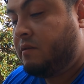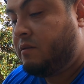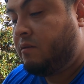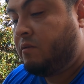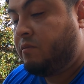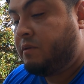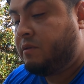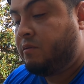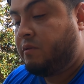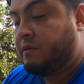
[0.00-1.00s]
there's always
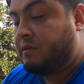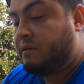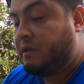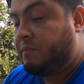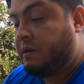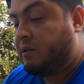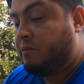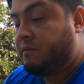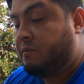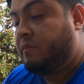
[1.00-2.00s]
doors keep on
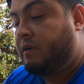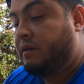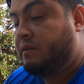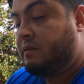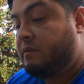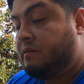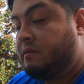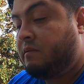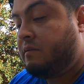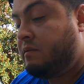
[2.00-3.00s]
closing but
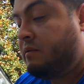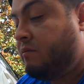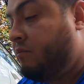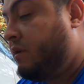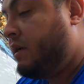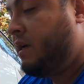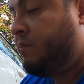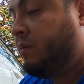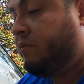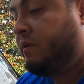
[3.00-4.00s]
when I have
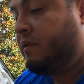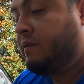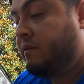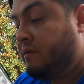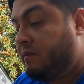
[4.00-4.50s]
my brother